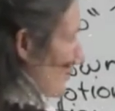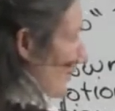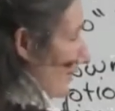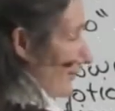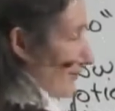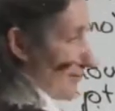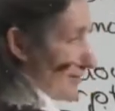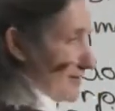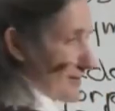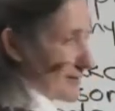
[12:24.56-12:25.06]

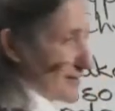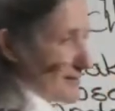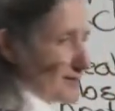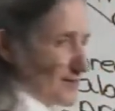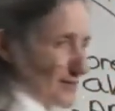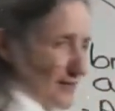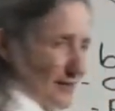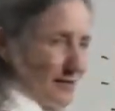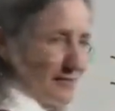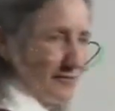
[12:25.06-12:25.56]
breakfast
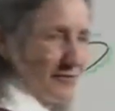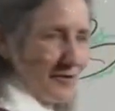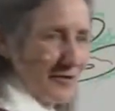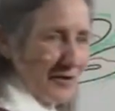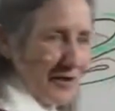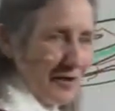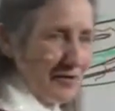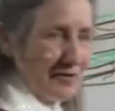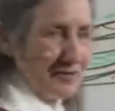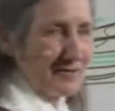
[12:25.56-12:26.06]
instead of
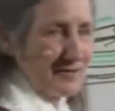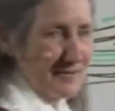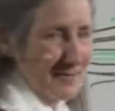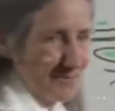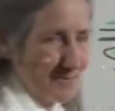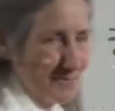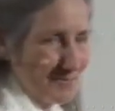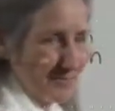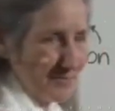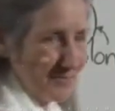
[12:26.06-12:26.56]
her oat.
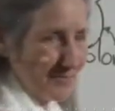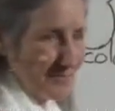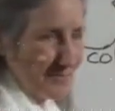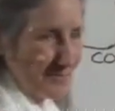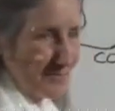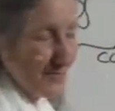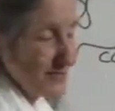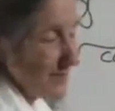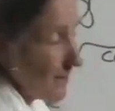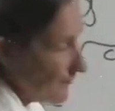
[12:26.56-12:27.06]

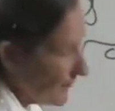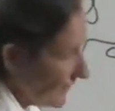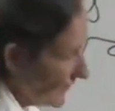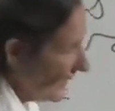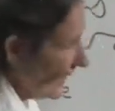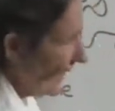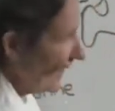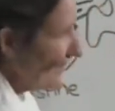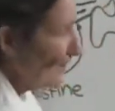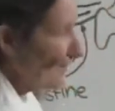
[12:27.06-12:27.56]
Some can
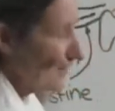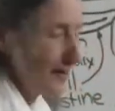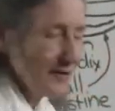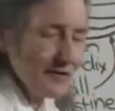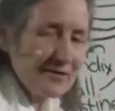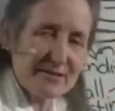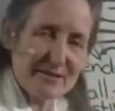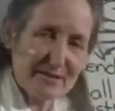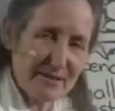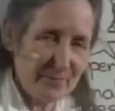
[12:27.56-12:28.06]
handle
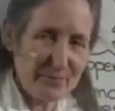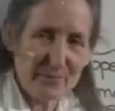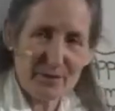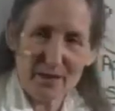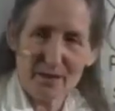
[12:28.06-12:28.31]
oats, some